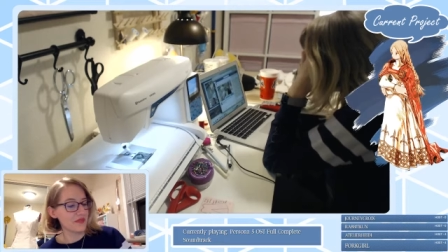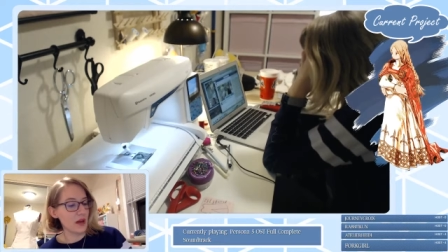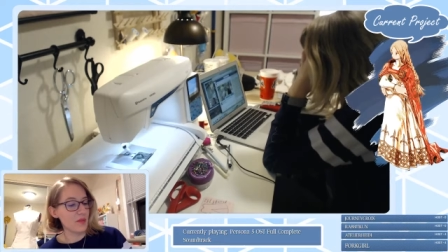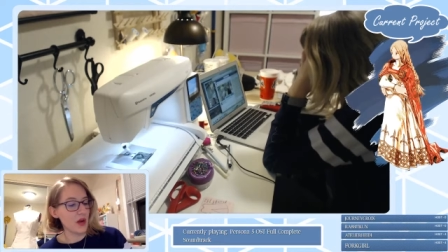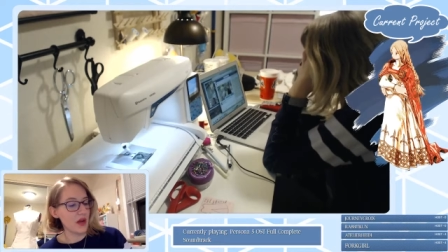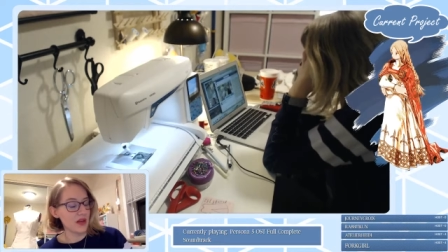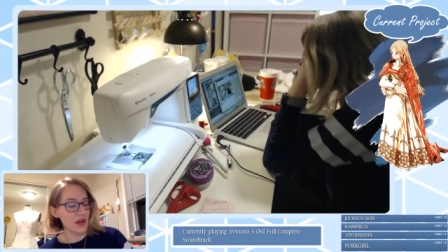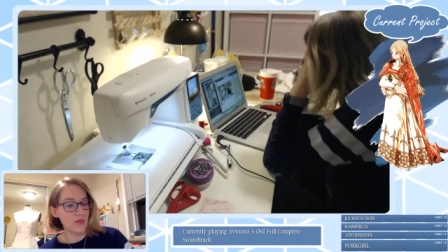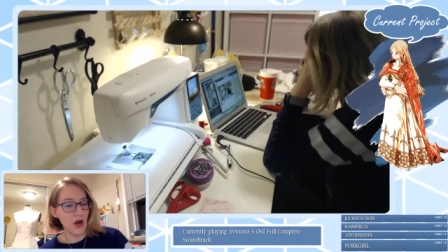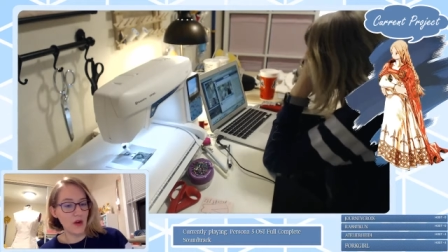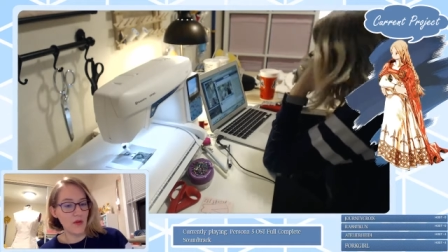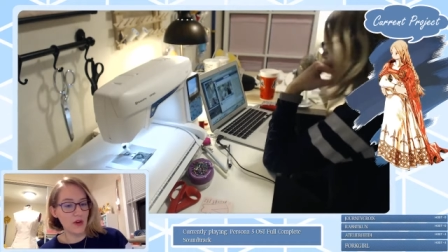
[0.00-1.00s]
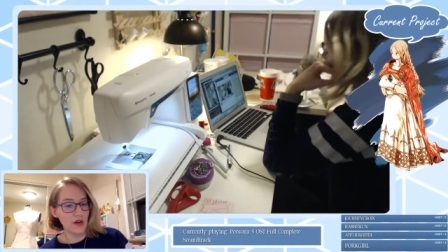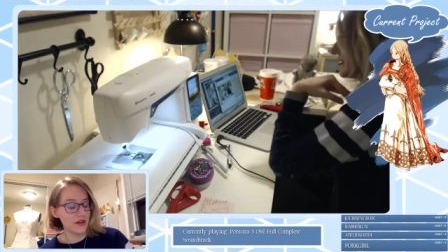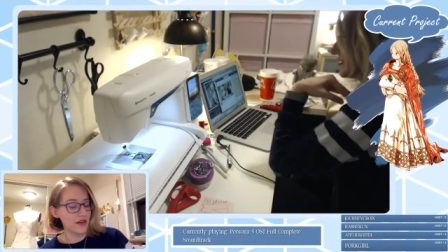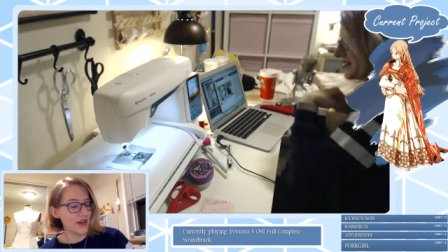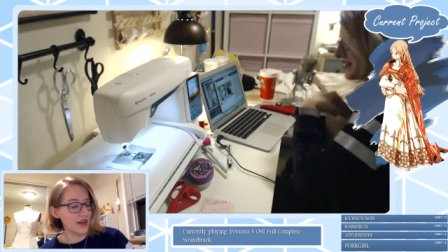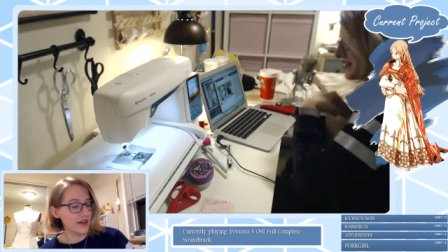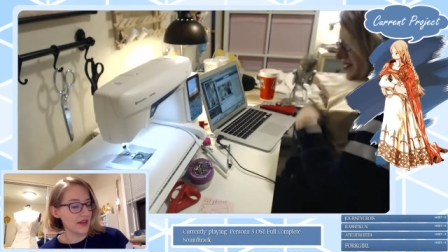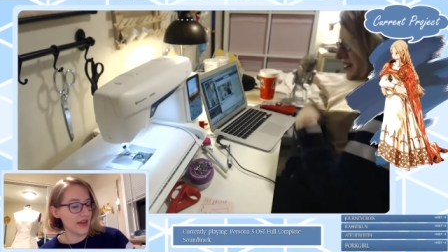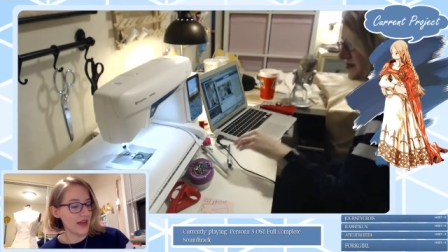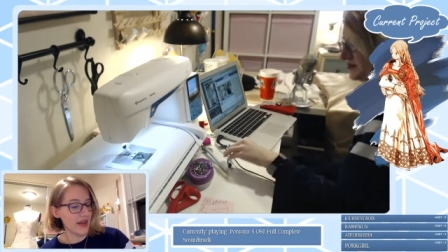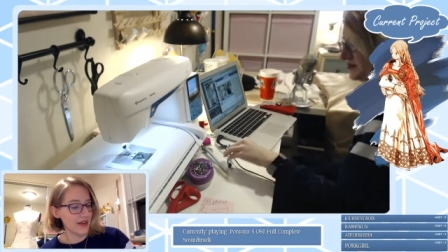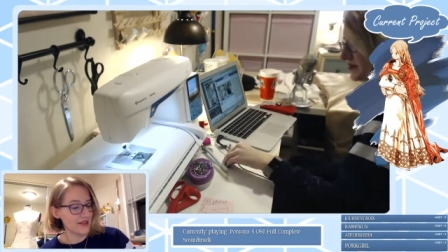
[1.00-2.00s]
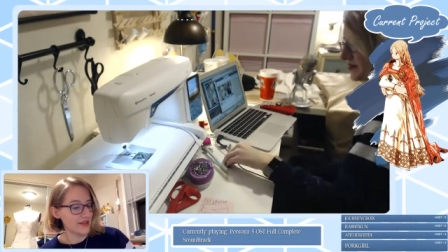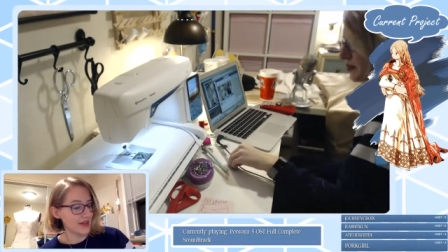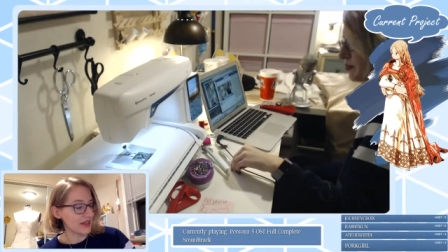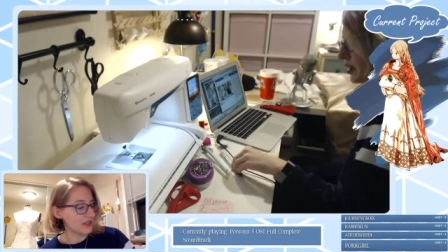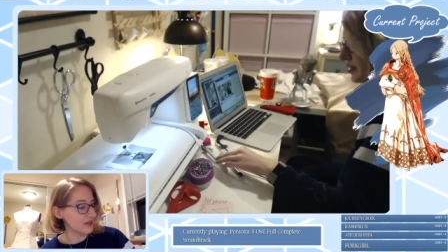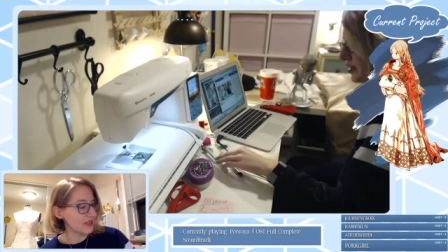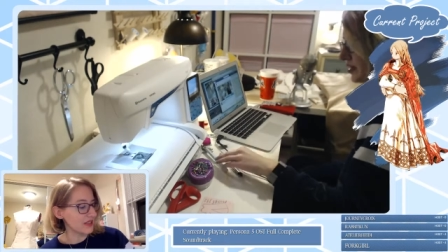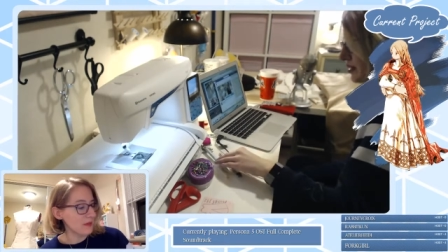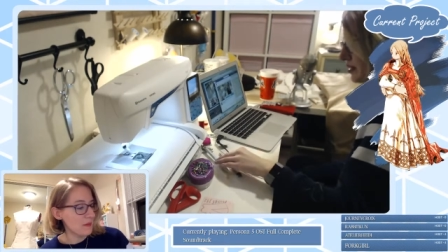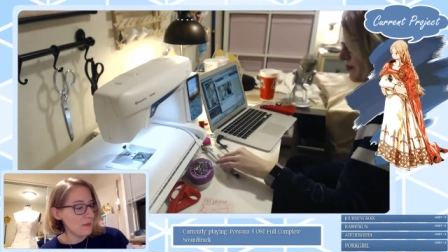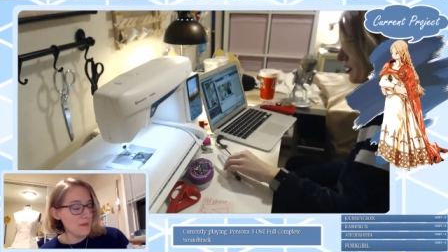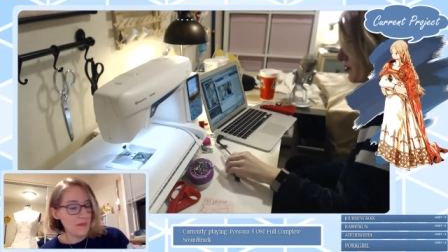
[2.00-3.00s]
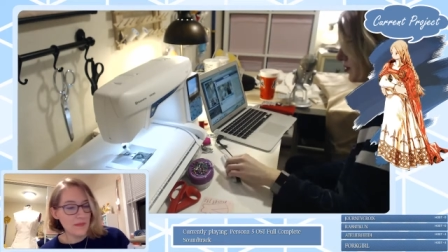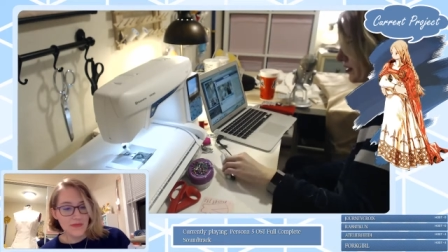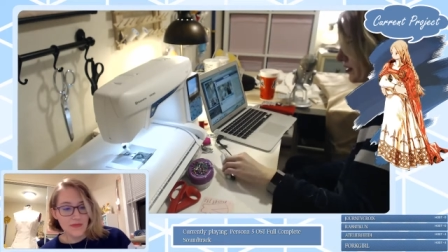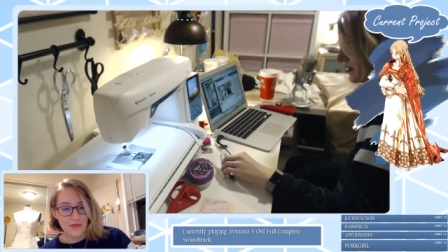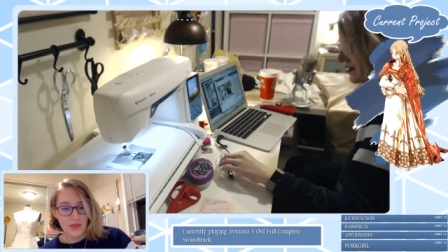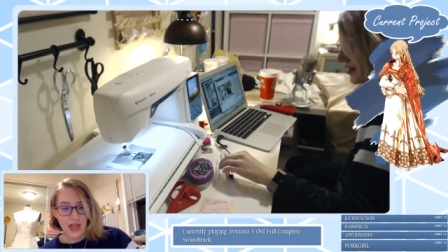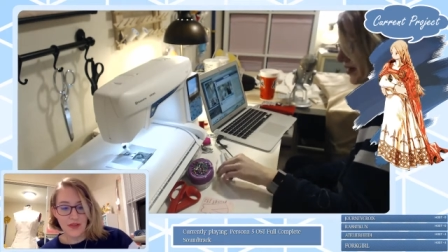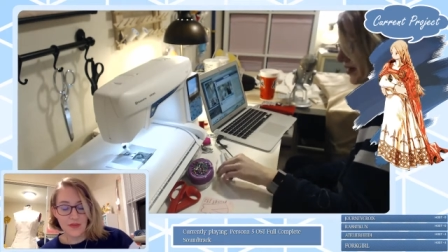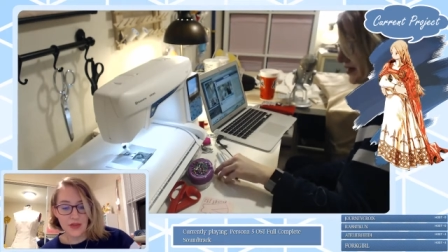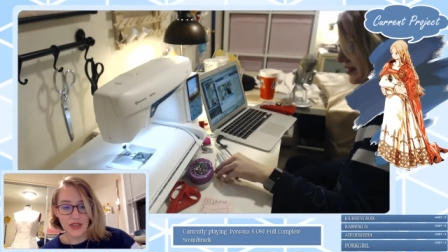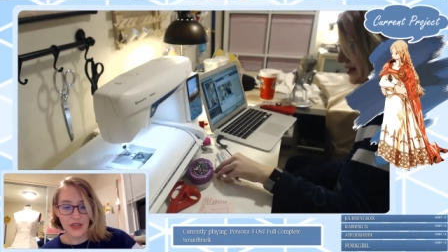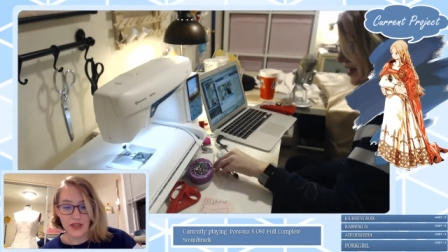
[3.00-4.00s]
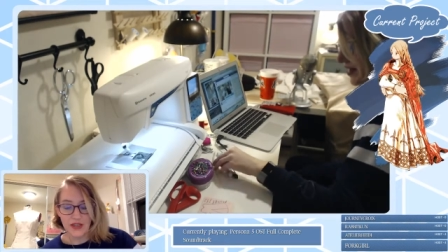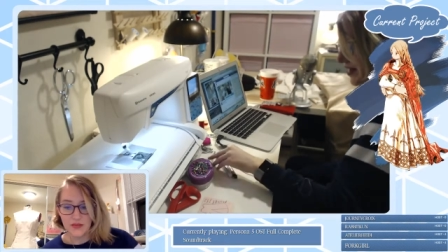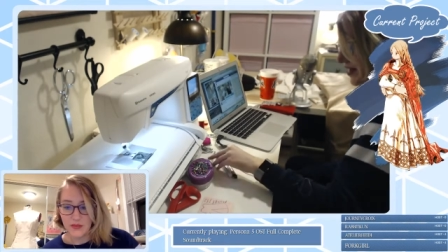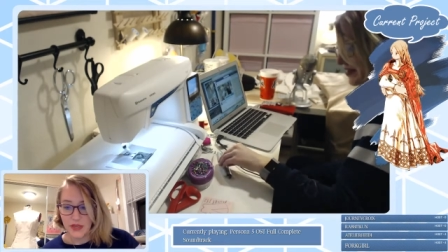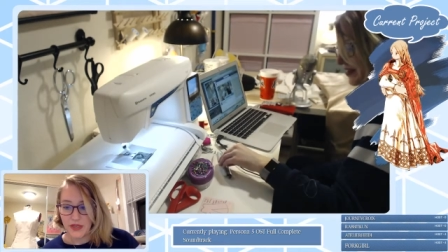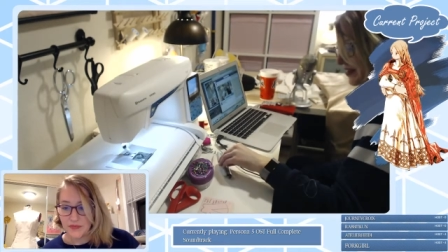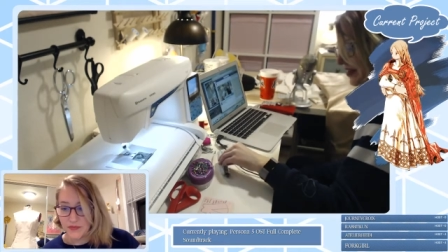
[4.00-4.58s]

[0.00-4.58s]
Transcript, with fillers: I bought I bought one at AX actually. I haven't played it yet, but